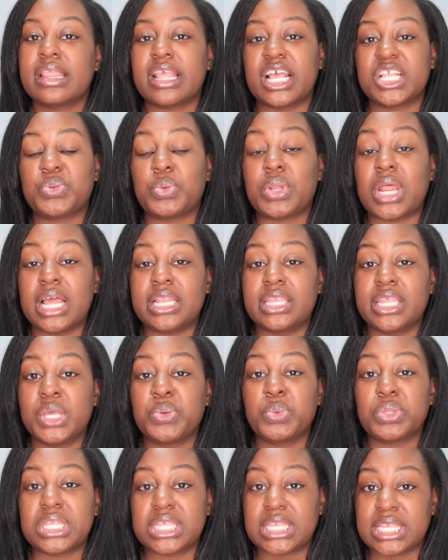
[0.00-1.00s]
That's what I
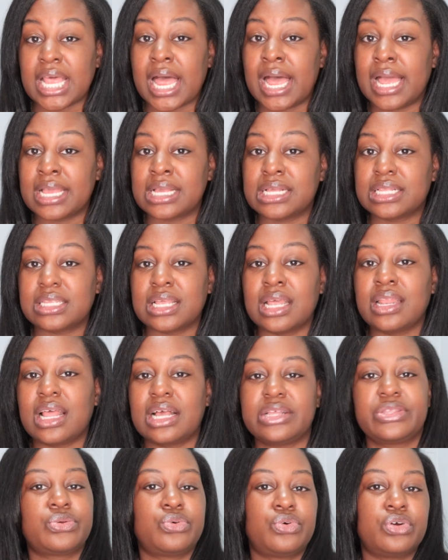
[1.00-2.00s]
did with the science, and
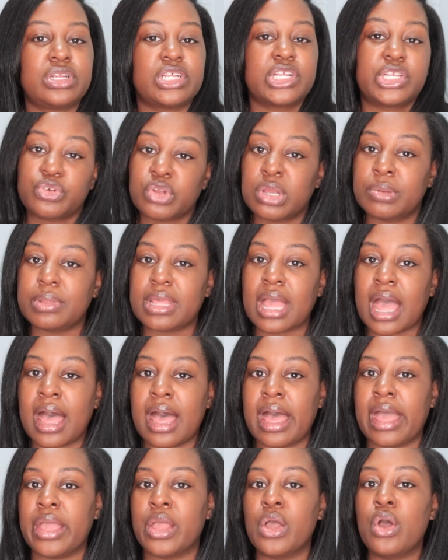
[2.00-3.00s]
I scored extremely
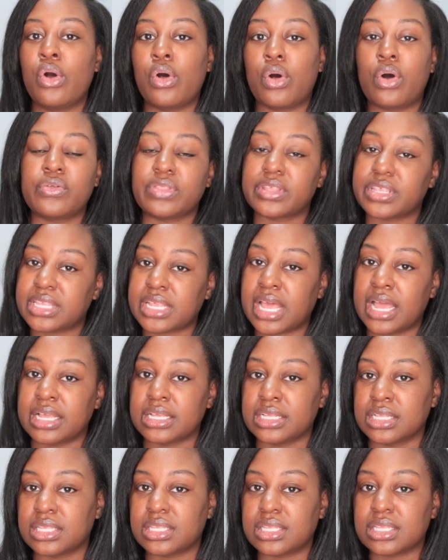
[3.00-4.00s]
high on the
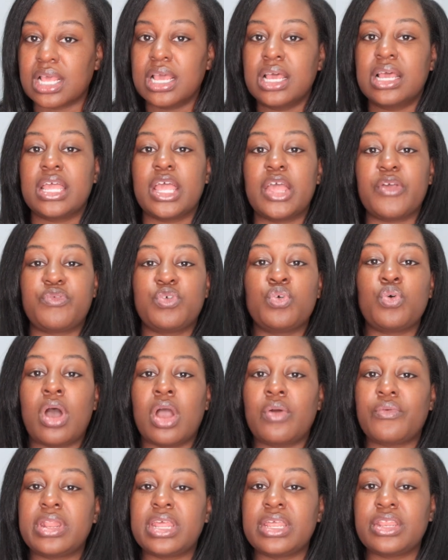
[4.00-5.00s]
science. If you
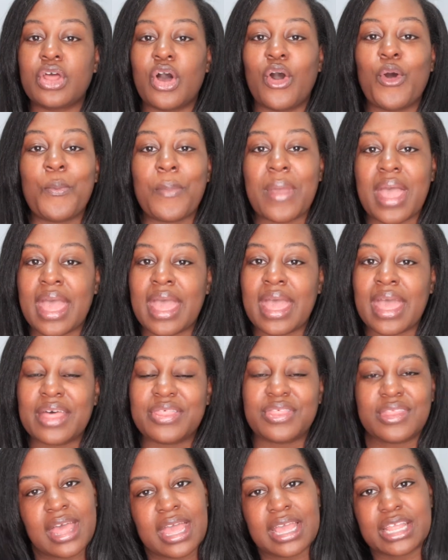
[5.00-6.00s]
already know
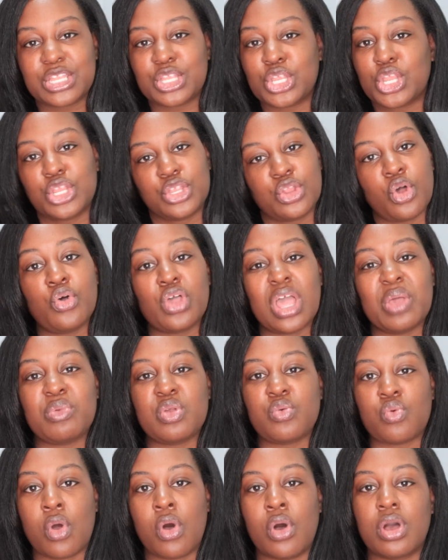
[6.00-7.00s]
math, like, don't get
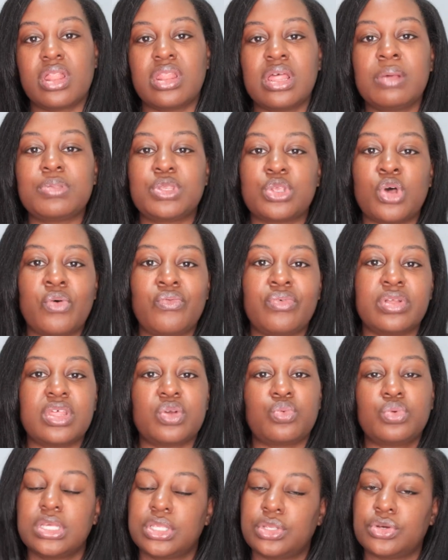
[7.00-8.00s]
me wrong, glimpse over
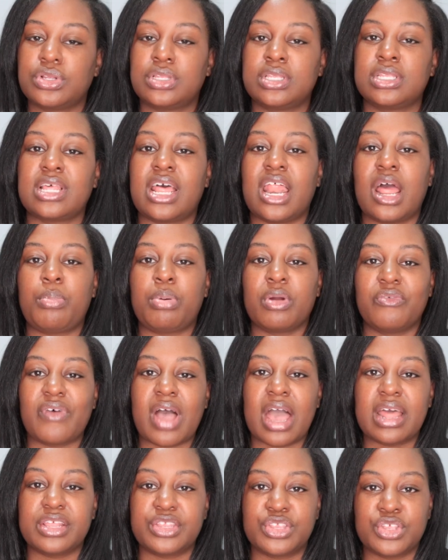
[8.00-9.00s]
the resources that I
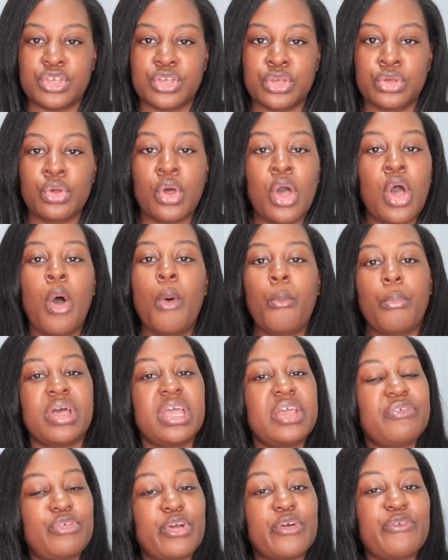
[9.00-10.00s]
provided to you. But
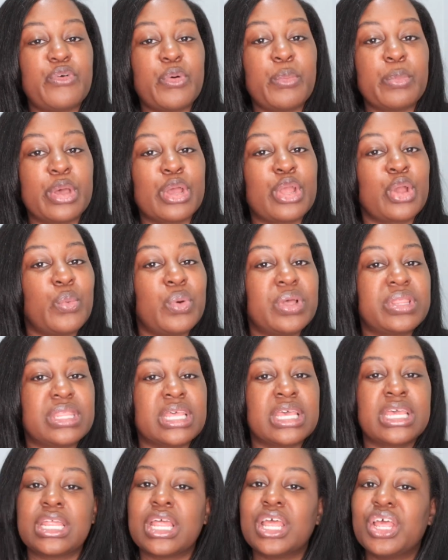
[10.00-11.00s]
if you're familiar with
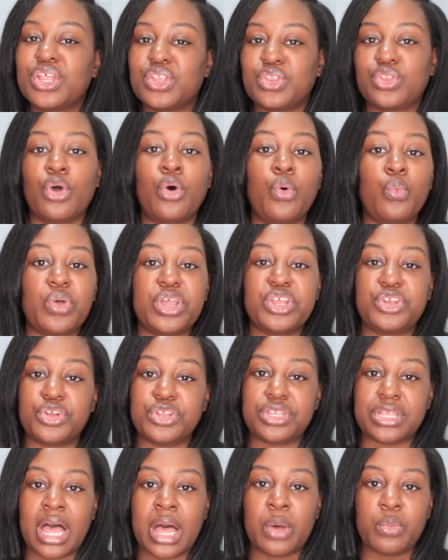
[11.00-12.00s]
it, don't waste
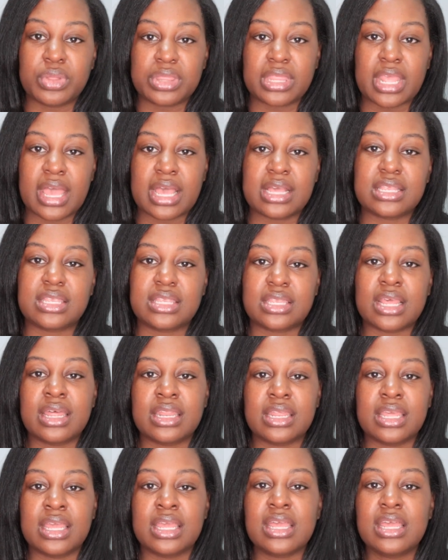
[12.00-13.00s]
your time with that.
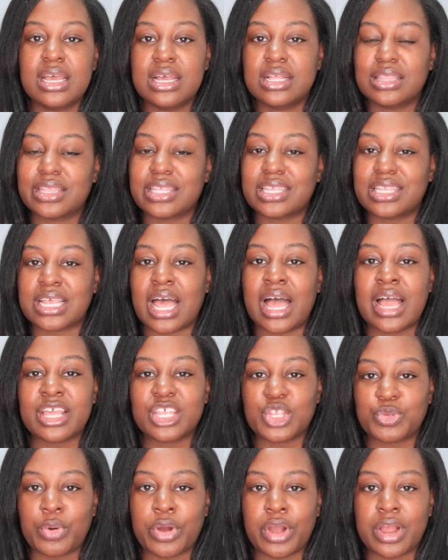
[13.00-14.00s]
Study the
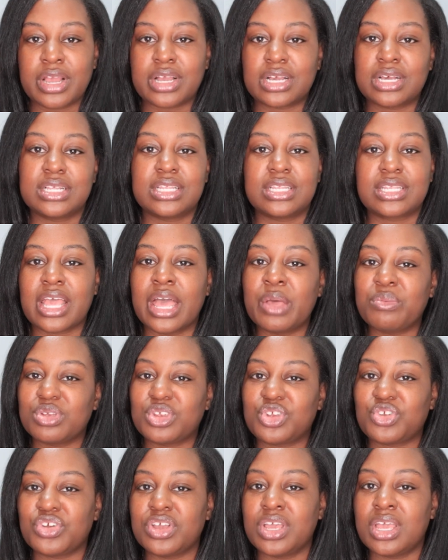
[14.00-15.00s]
science part, because
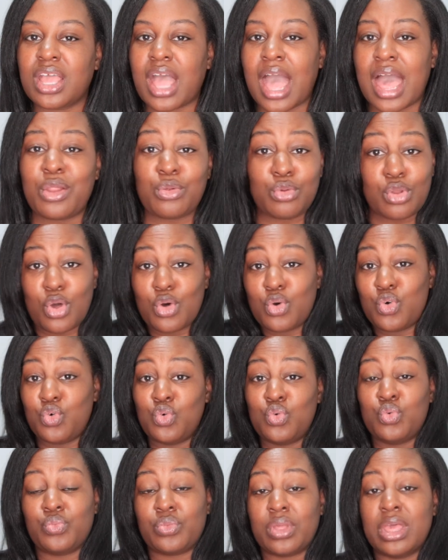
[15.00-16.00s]
chemistry, I don't know
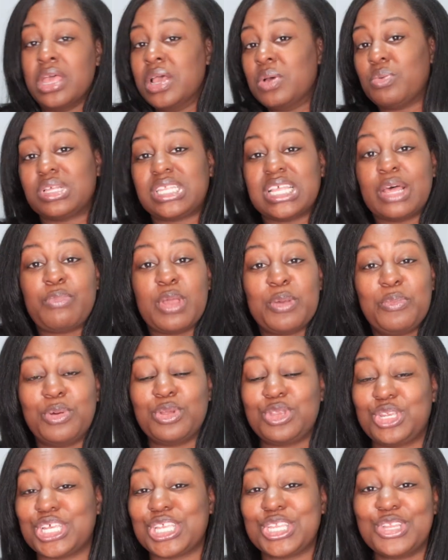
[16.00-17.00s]
who, well, some
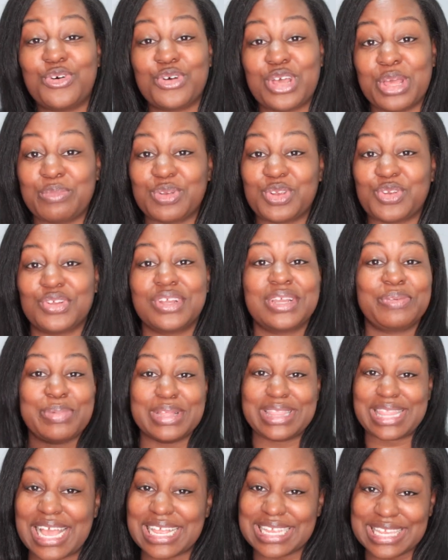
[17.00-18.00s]
people just know chemistry,
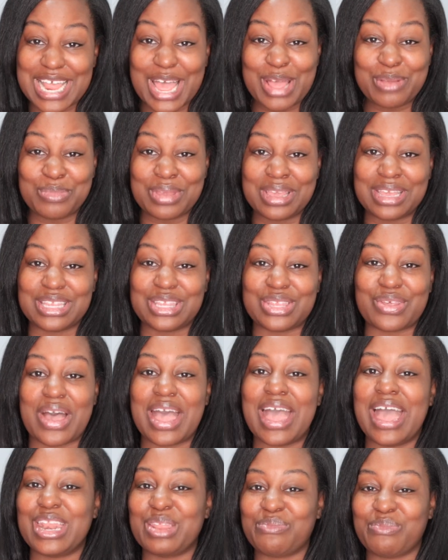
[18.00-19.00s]
but that's not me. So I
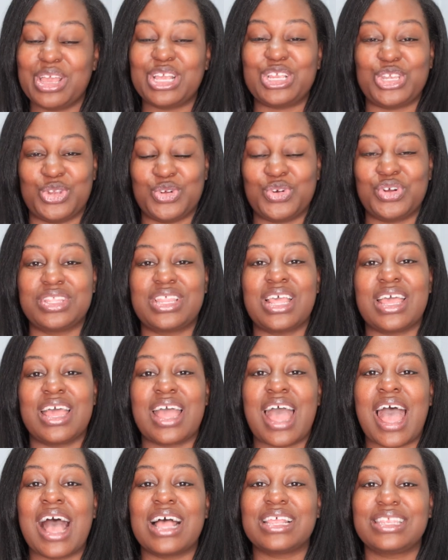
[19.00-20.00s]
had to make sure
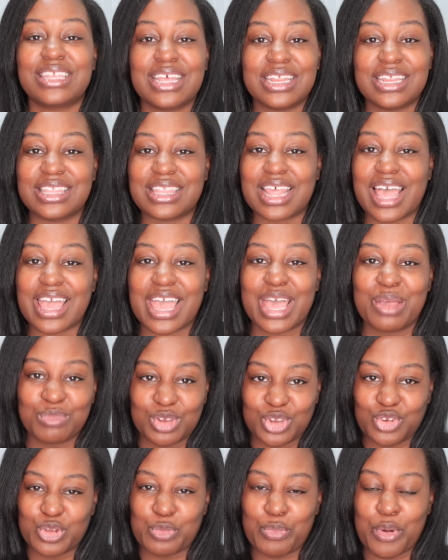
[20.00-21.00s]
that I studied that
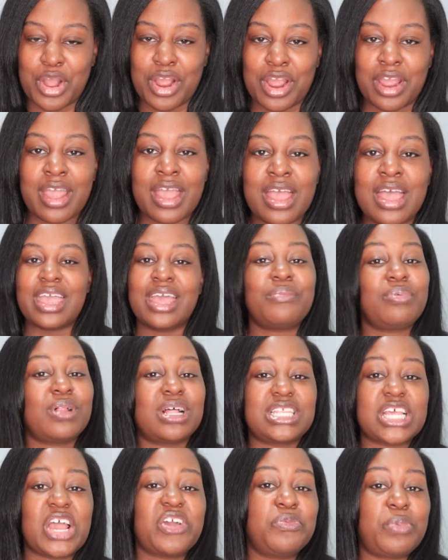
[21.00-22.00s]
chemistry part. And
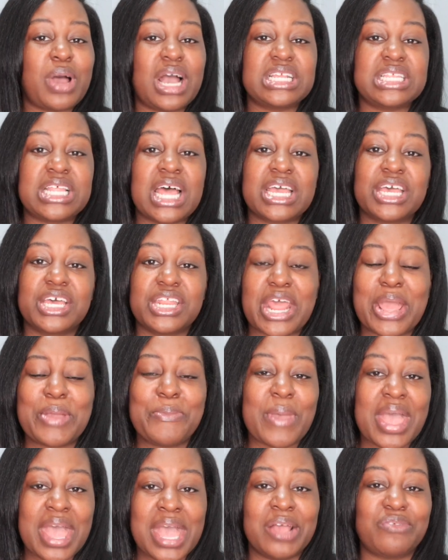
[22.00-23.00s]
plus, everybody's not good
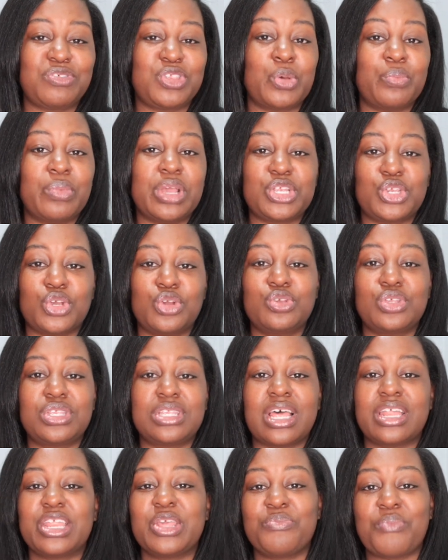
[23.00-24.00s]
at math, so make sure you
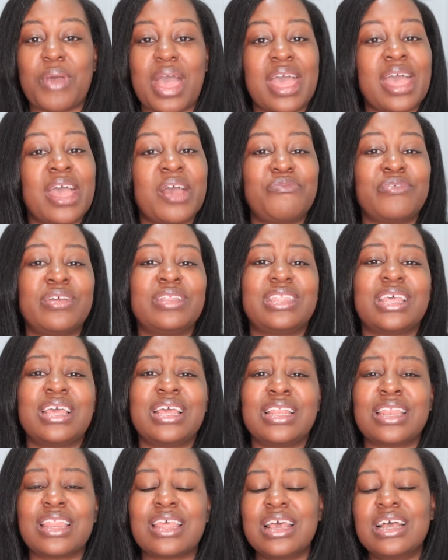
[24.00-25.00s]
study math. And
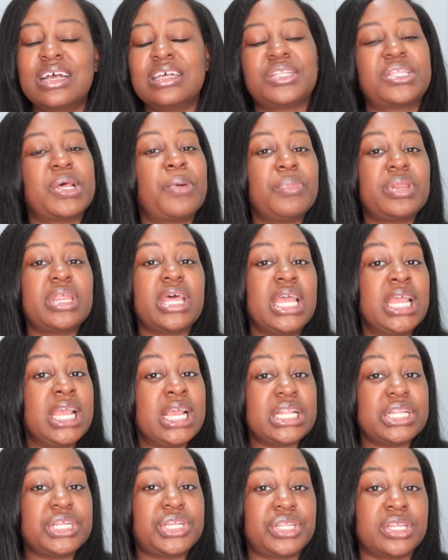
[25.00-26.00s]
then some of the
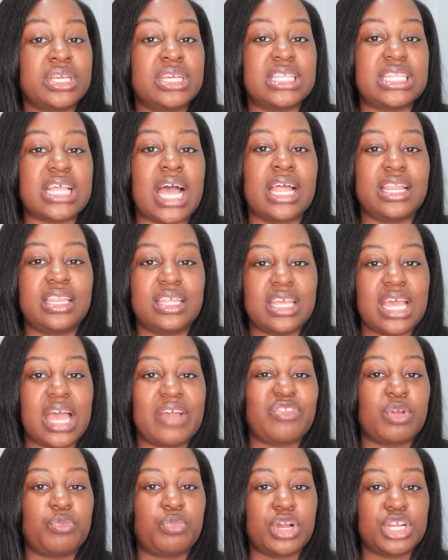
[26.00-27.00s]
English things I did
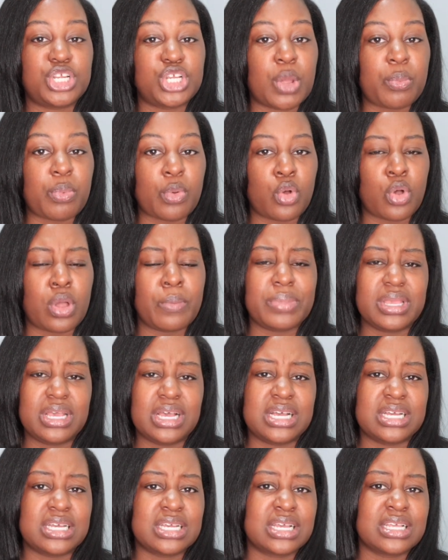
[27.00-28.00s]
have to brush up on,
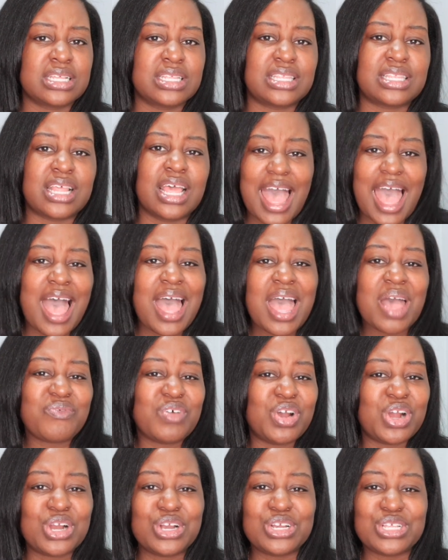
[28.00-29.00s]
because I
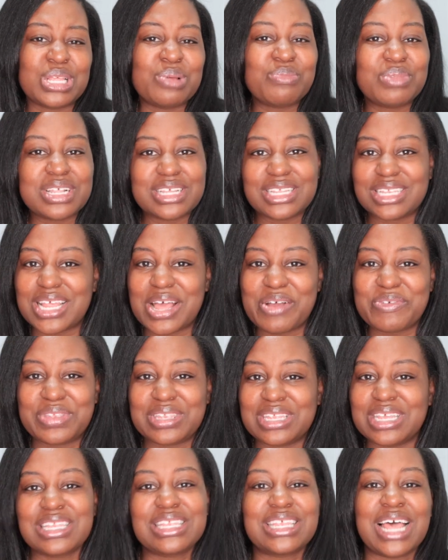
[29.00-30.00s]
haven't heard some of this stuff
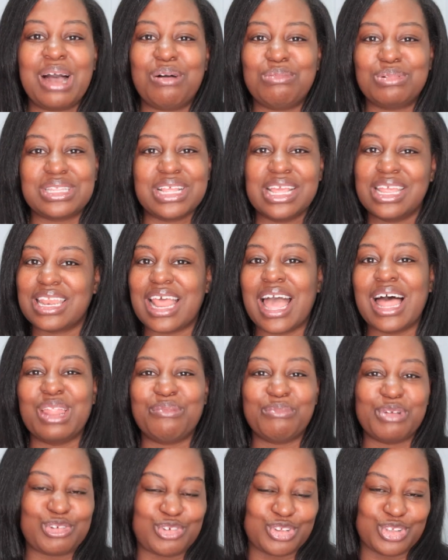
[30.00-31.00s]
since I was in
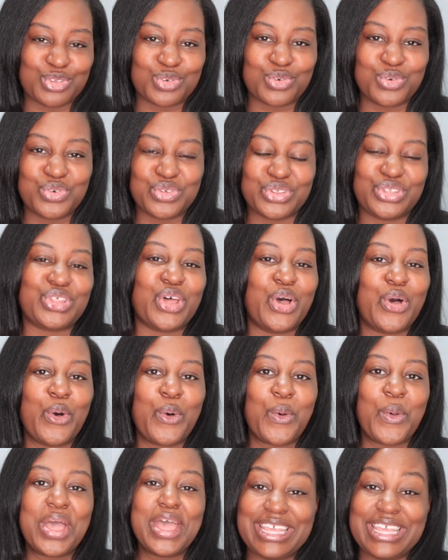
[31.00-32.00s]
elementary school,
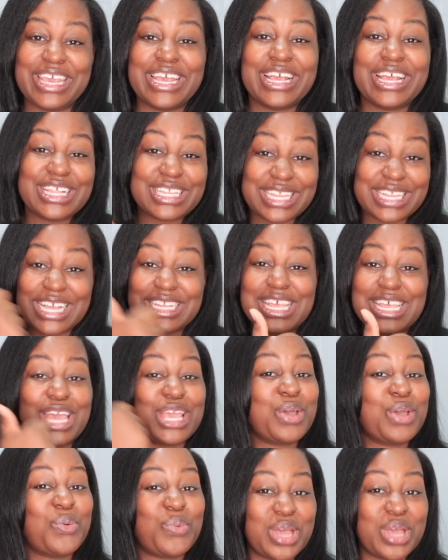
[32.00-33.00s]
so yeah, they
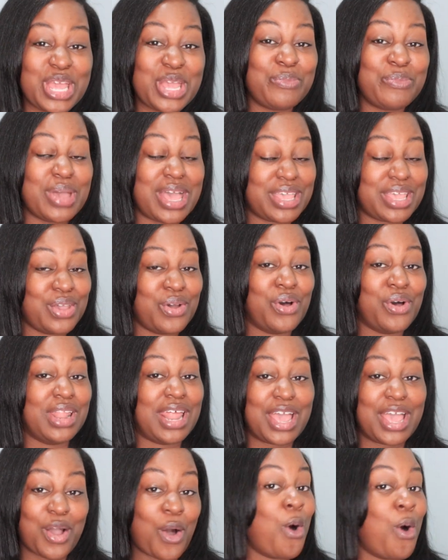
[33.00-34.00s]
take it way back, y'all,
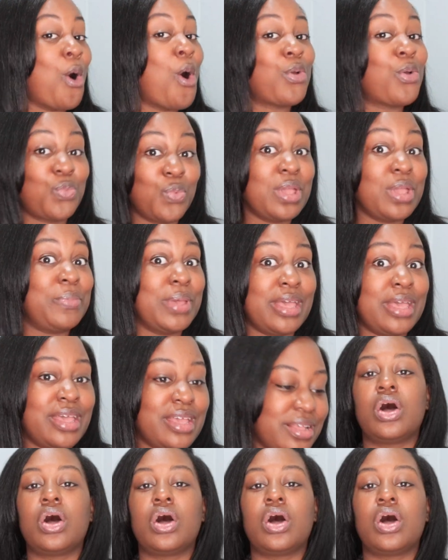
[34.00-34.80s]
like all the way back.